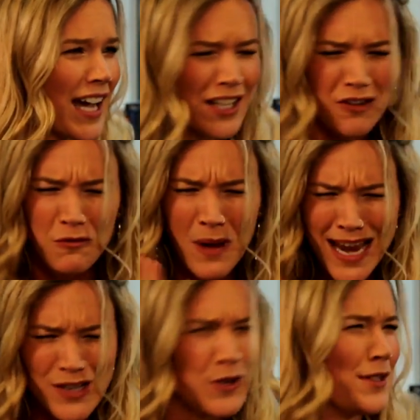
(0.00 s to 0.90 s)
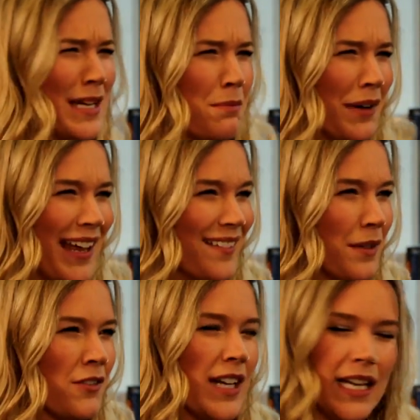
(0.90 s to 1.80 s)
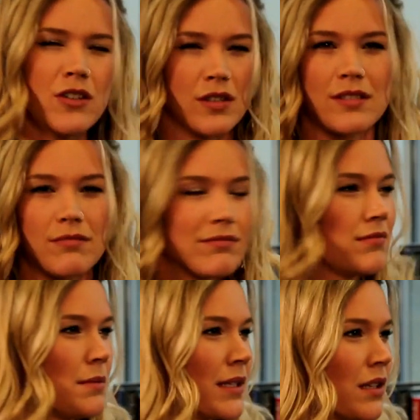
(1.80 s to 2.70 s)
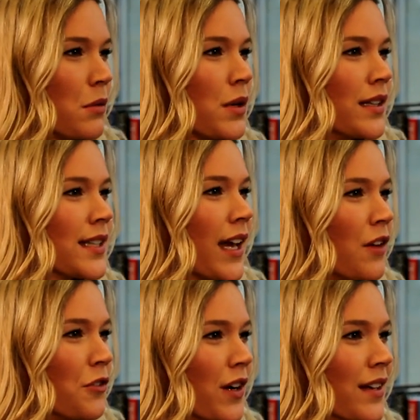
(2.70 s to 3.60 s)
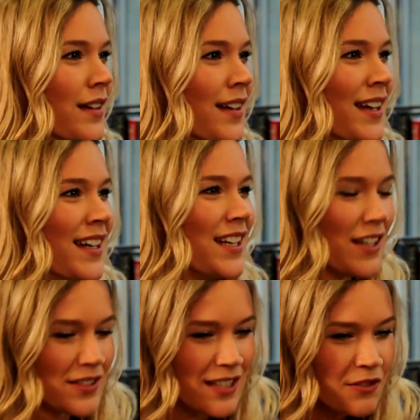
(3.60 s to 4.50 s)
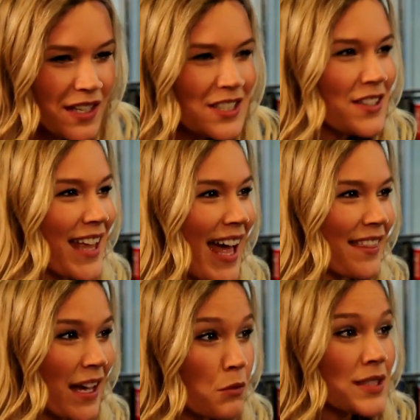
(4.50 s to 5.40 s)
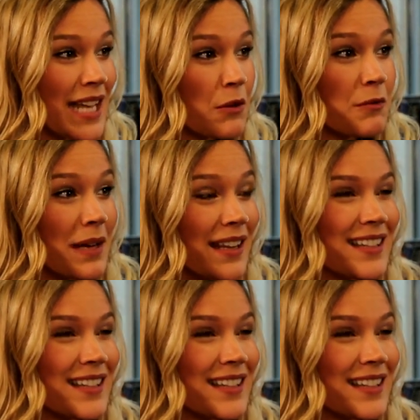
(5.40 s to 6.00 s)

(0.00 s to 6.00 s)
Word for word: I go way too deep on it, when really you just, you mess up the words, get over it. You know, so if I do that, that will stay with me.